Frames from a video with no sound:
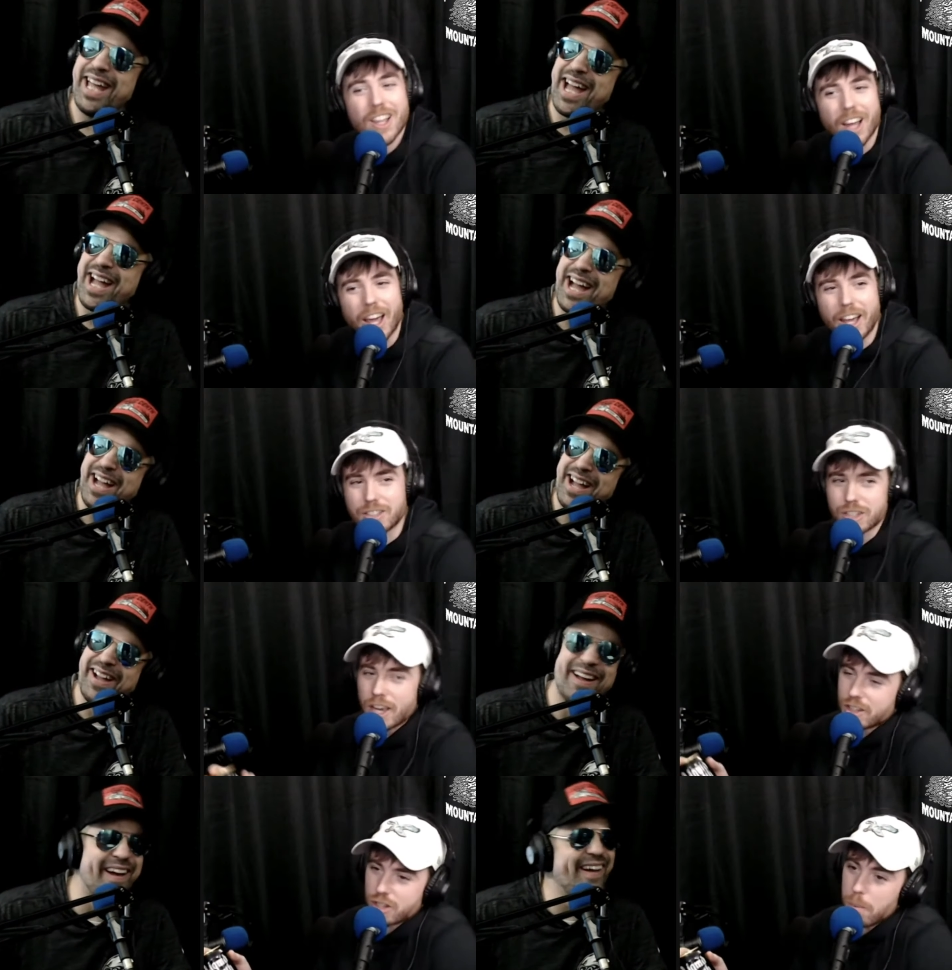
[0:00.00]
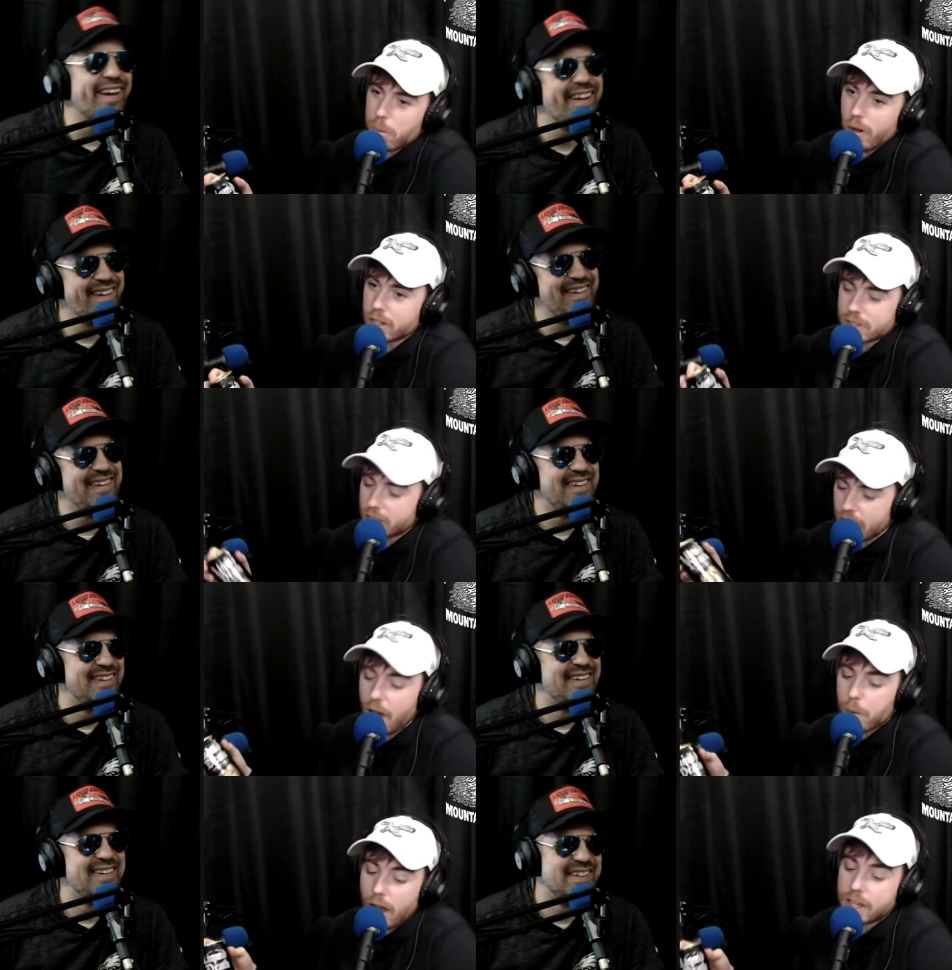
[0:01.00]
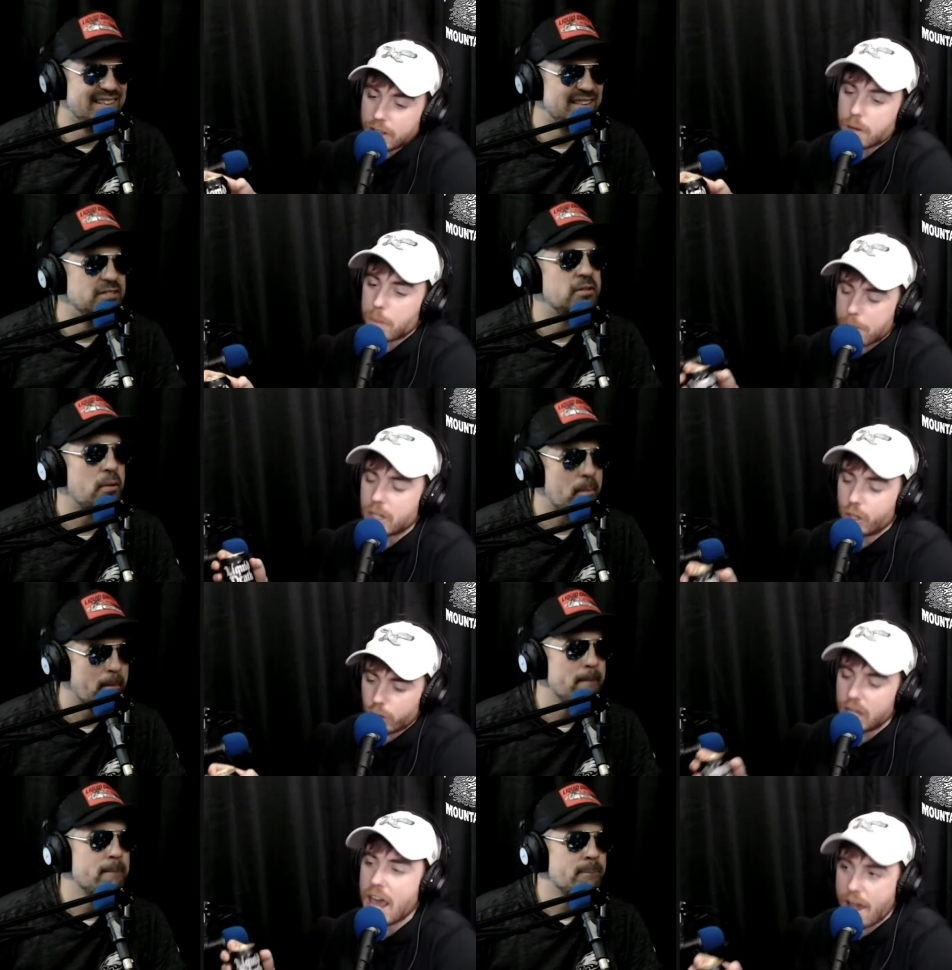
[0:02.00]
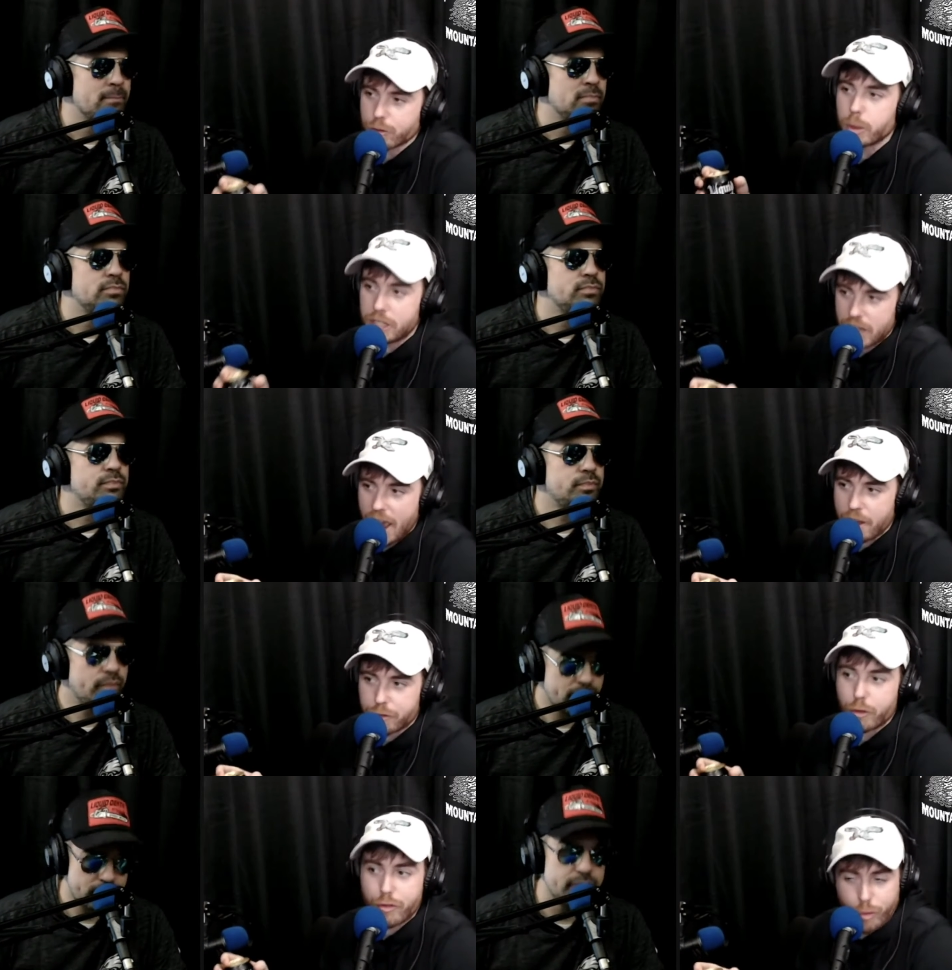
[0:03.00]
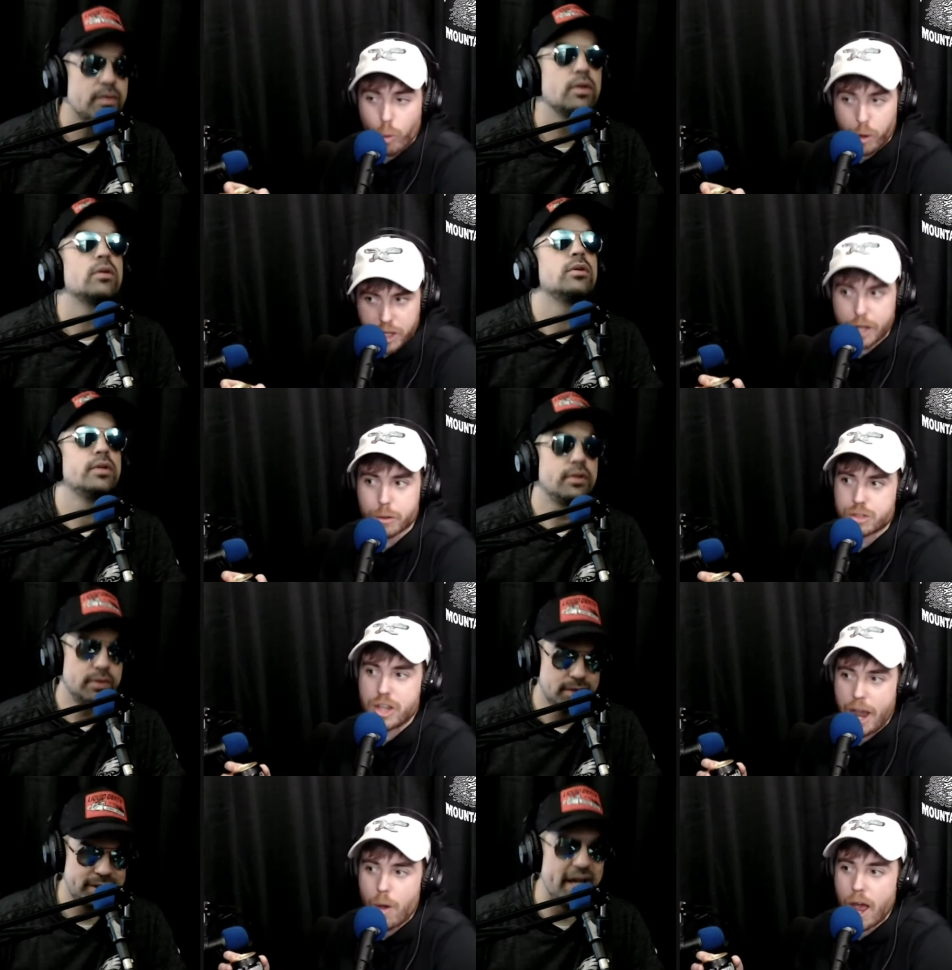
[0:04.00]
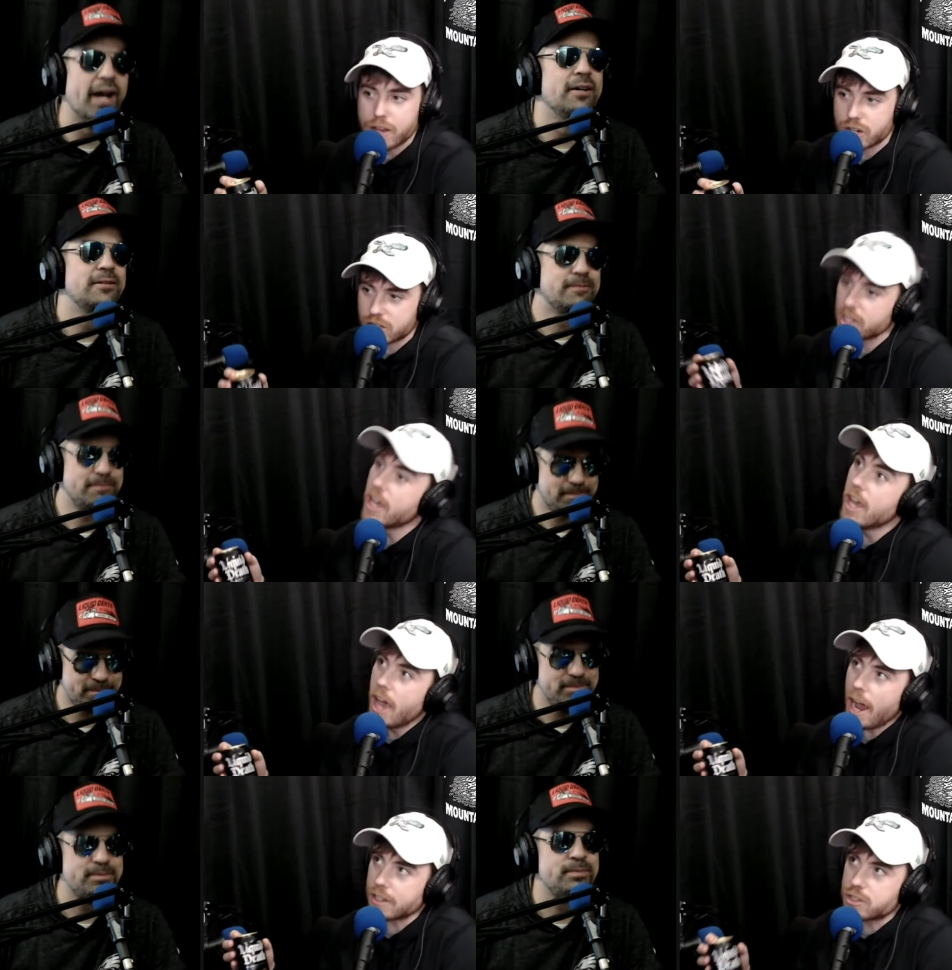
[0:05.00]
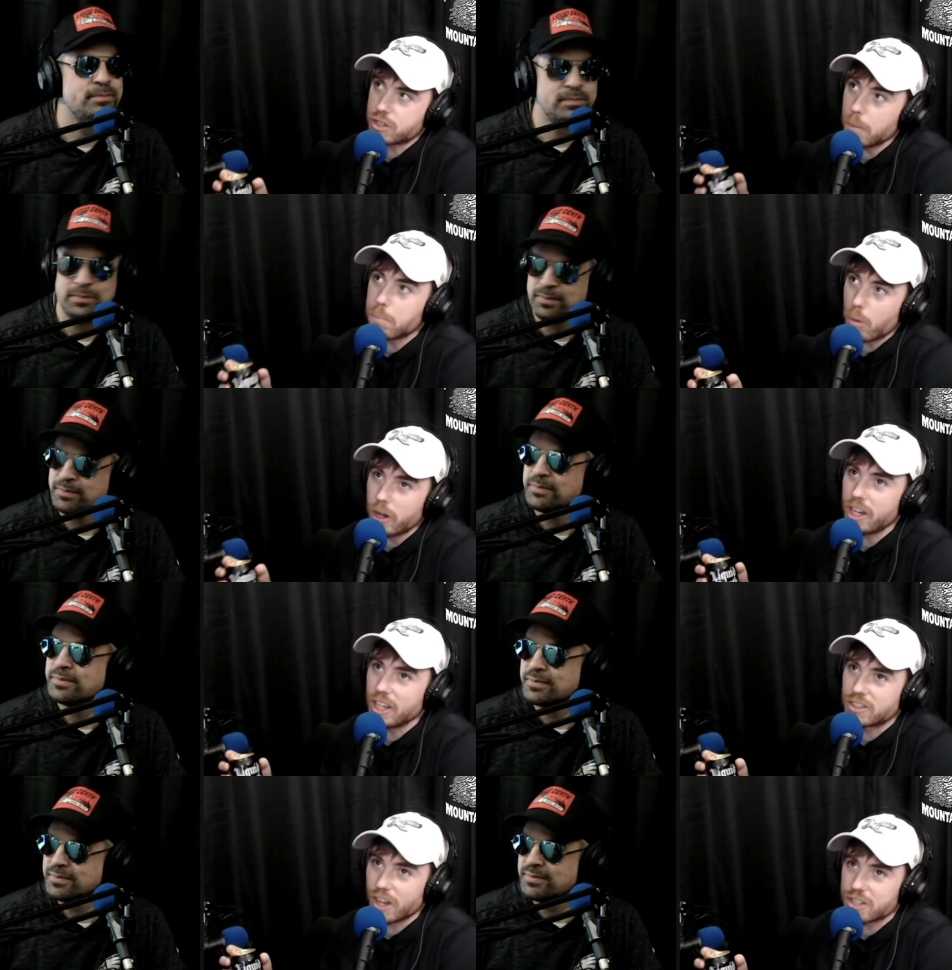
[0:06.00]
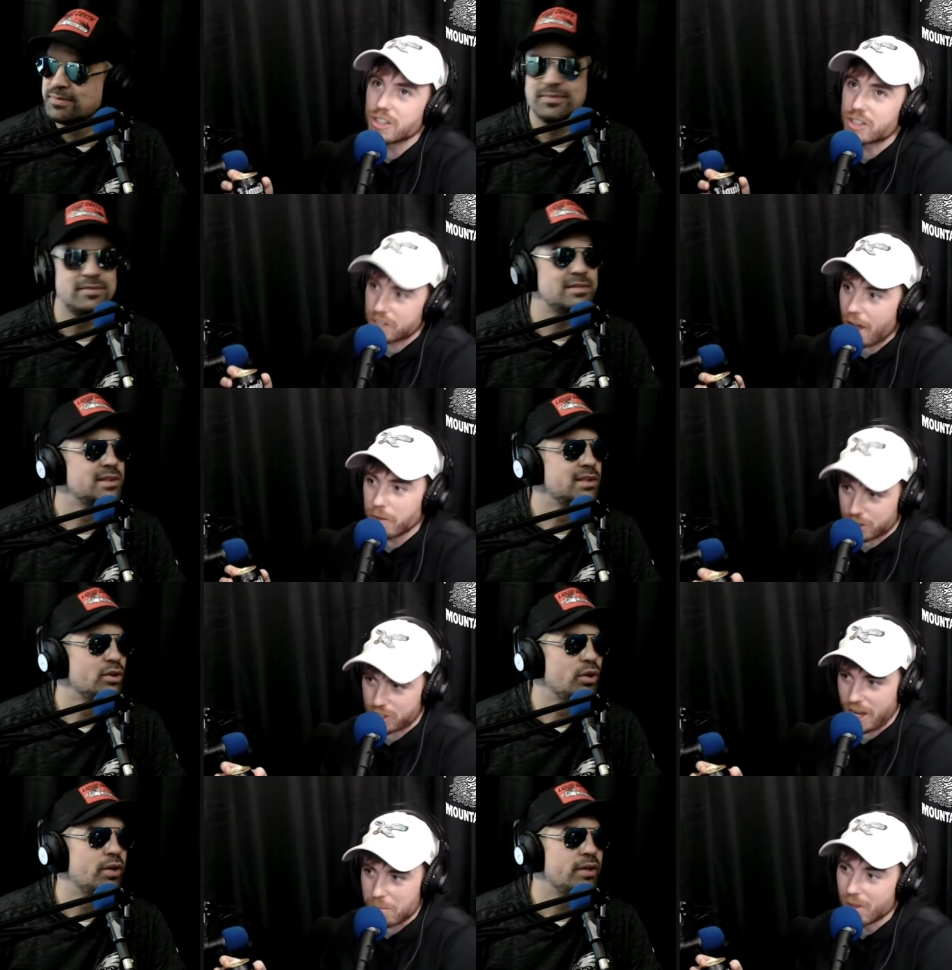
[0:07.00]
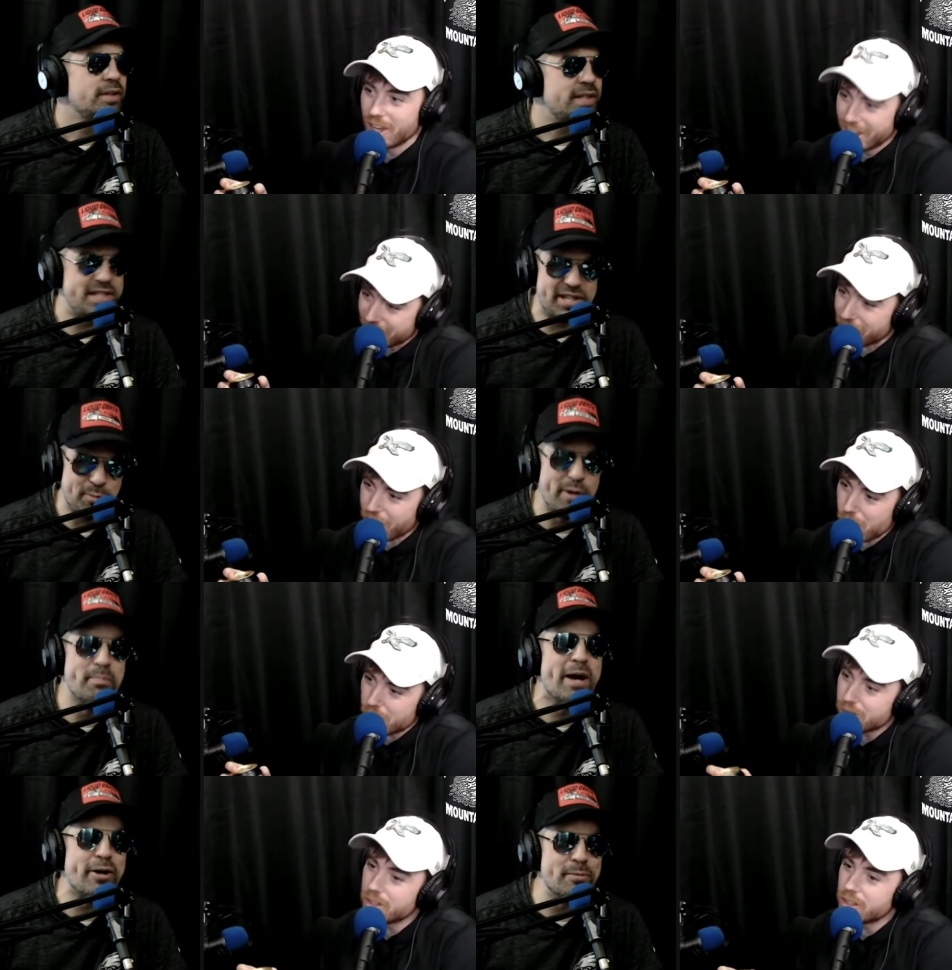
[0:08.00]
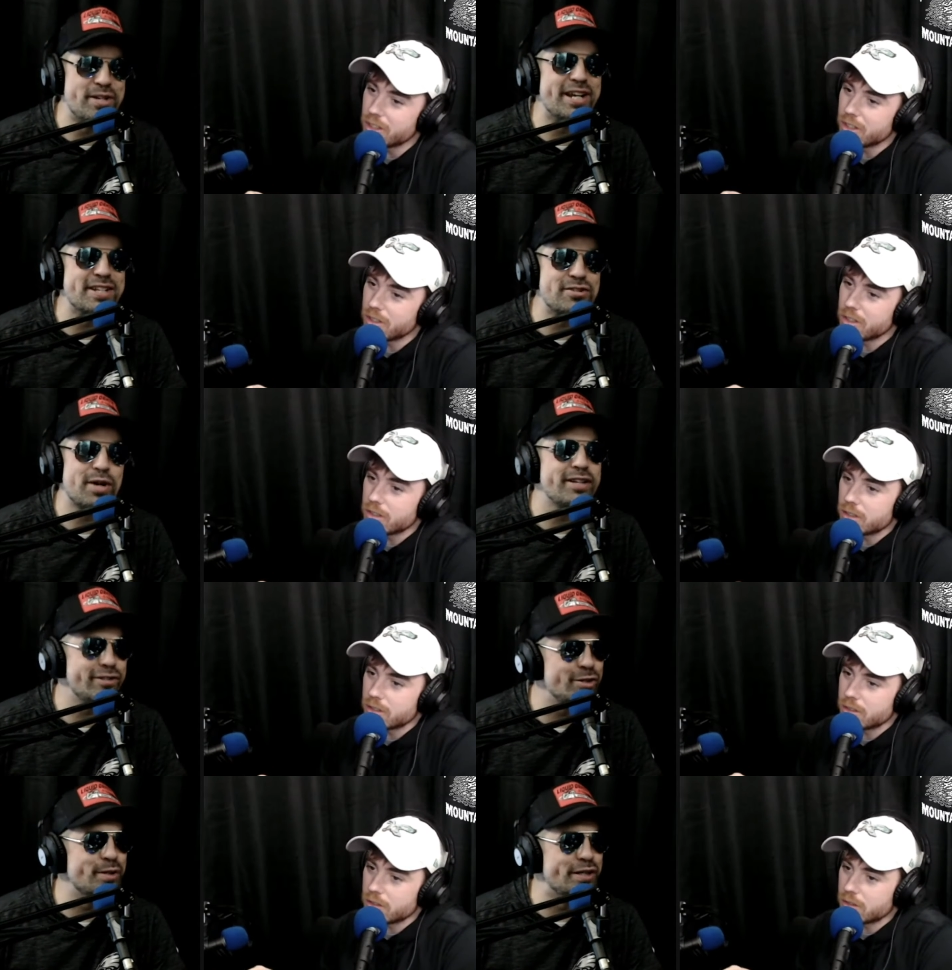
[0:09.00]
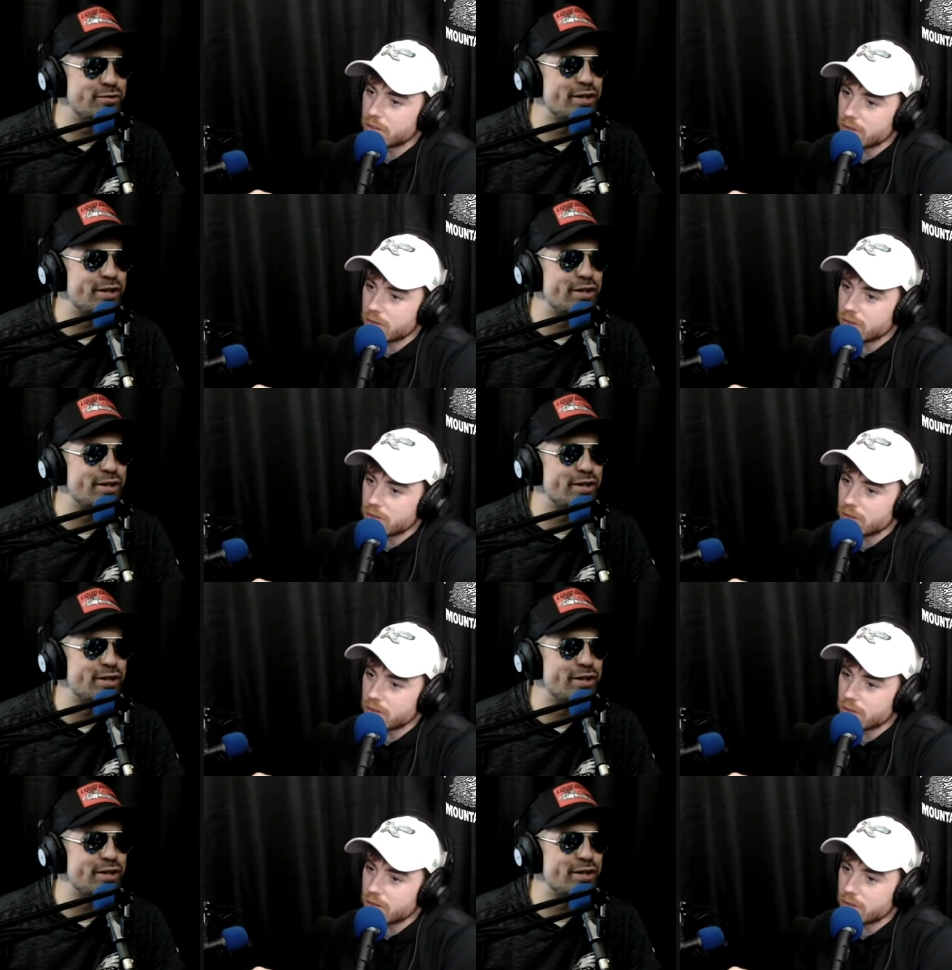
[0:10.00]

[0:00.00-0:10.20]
Speaker 1: like it just at some point it's like, yeah, well, I get that, but I've been hearing it every day for four years now. Yeah. I just at some point it doesn't sound the same. This you is know? what Malcolm Jenkins tried to do when he tried to